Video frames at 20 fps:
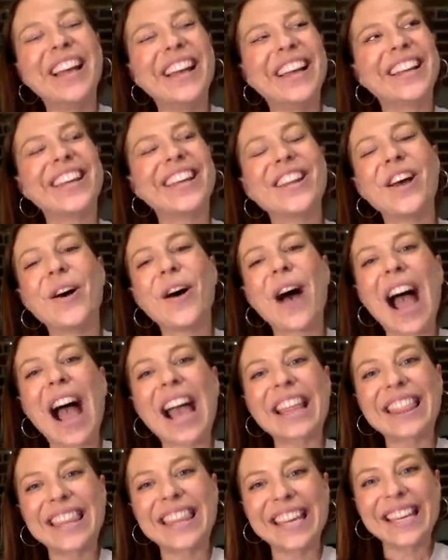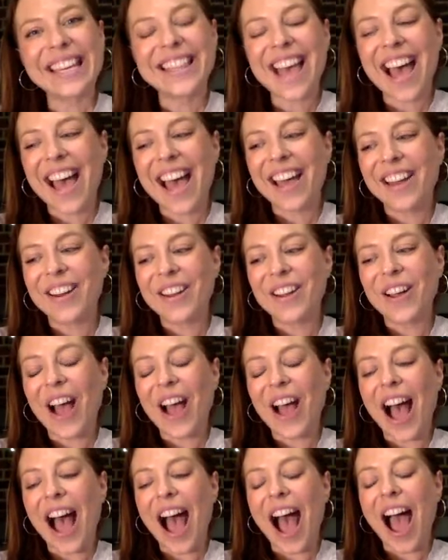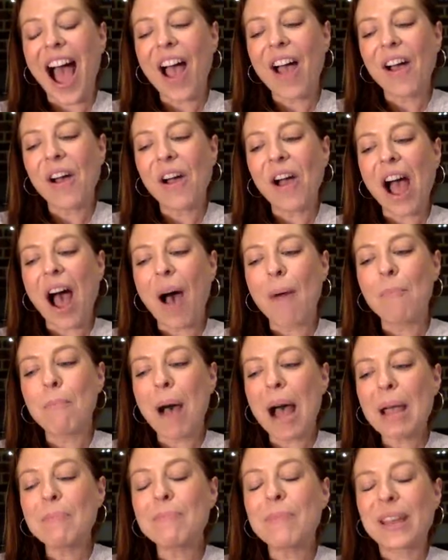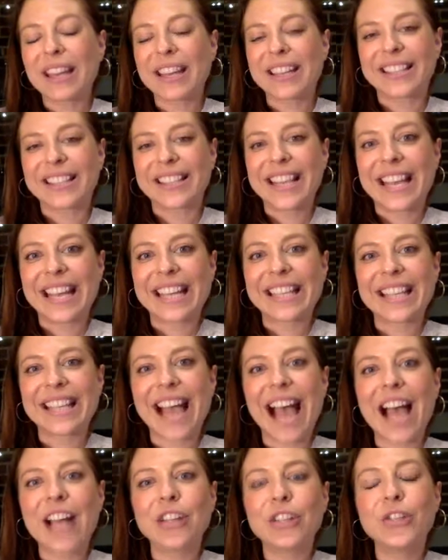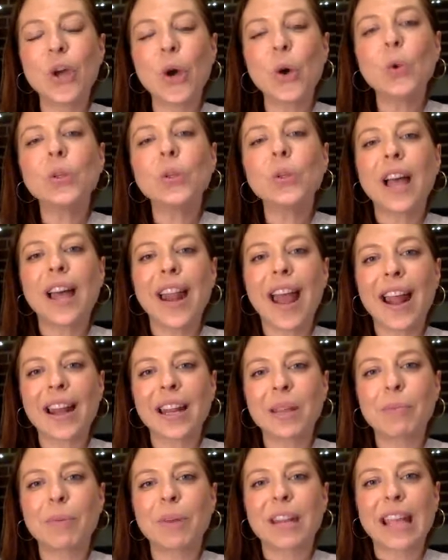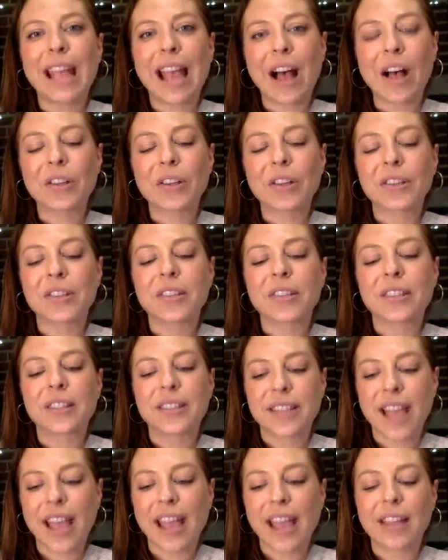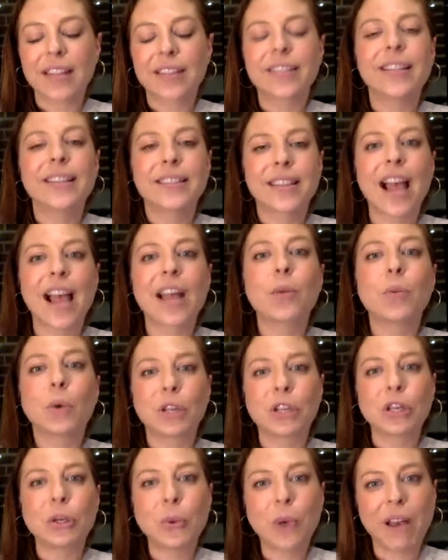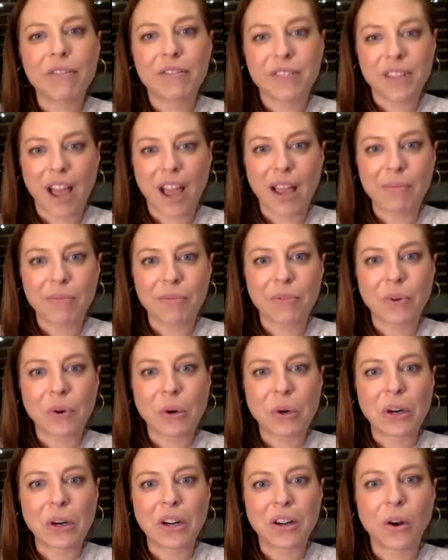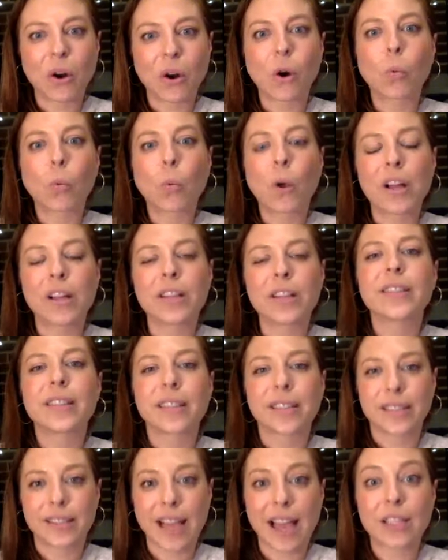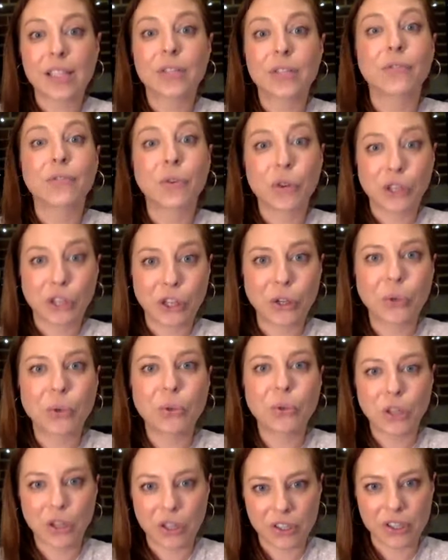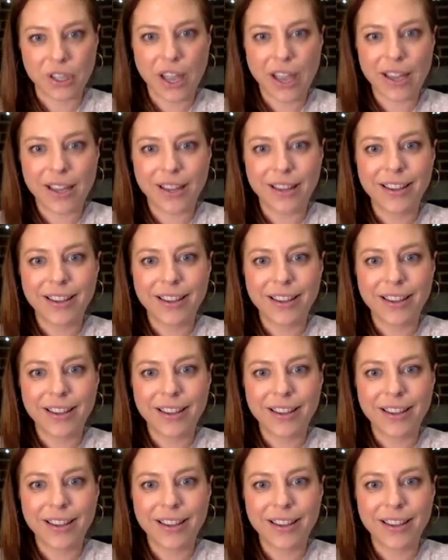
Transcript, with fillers: you know, I think that my biggest thing is don't let anybody else say, decide what you have time for or what success for you looks like.